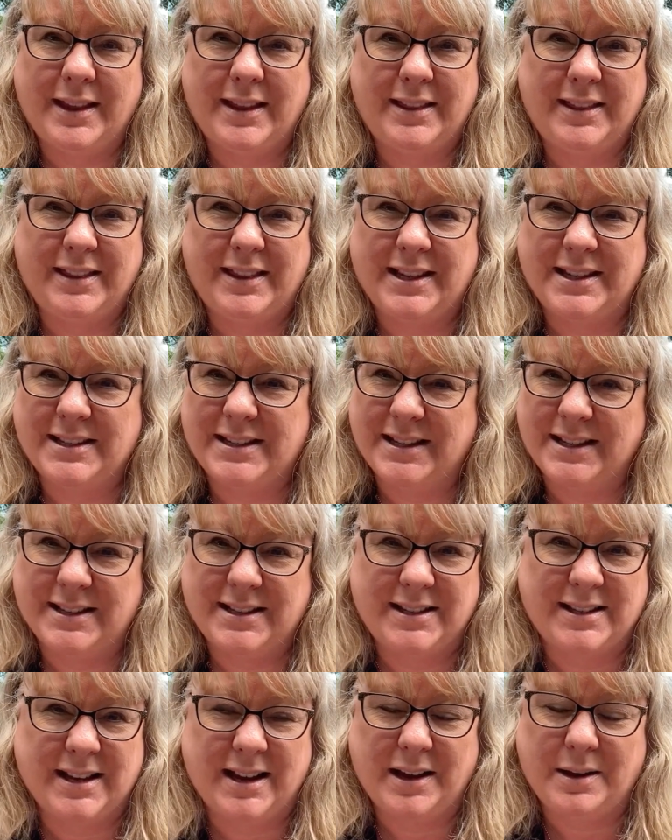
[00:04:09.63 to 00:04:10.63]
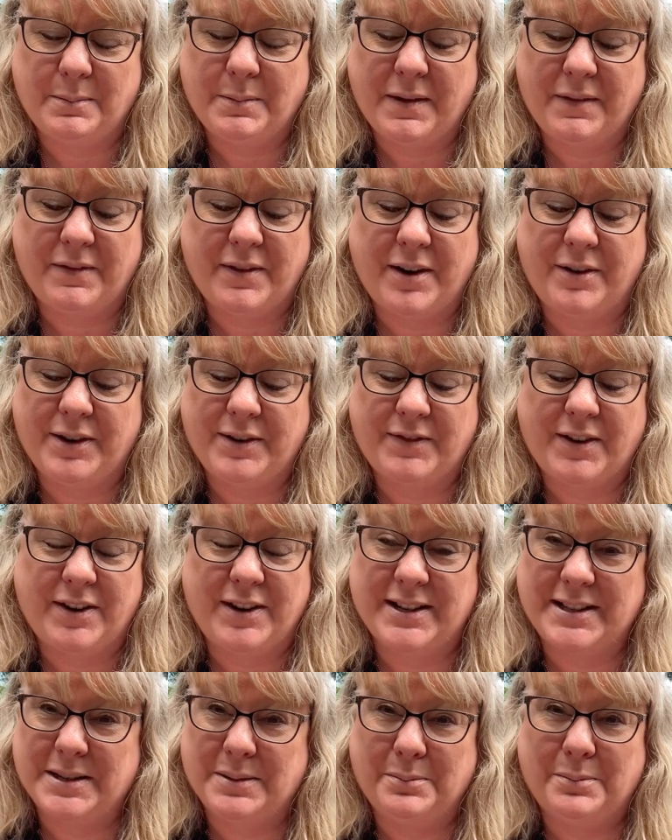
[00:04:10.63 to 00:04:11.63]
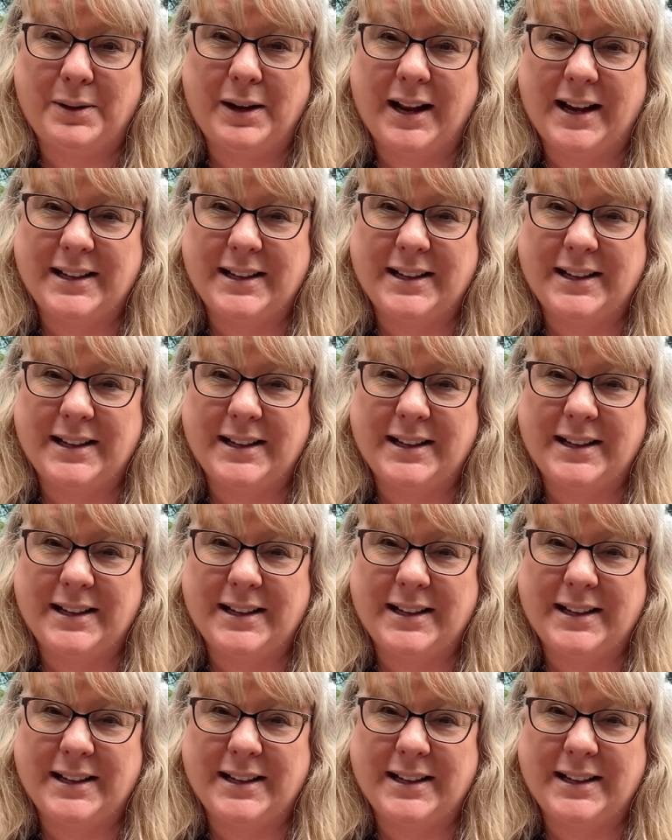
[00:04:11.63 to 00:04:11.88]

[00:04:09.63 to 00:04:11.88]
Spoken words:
then this is a very, very simple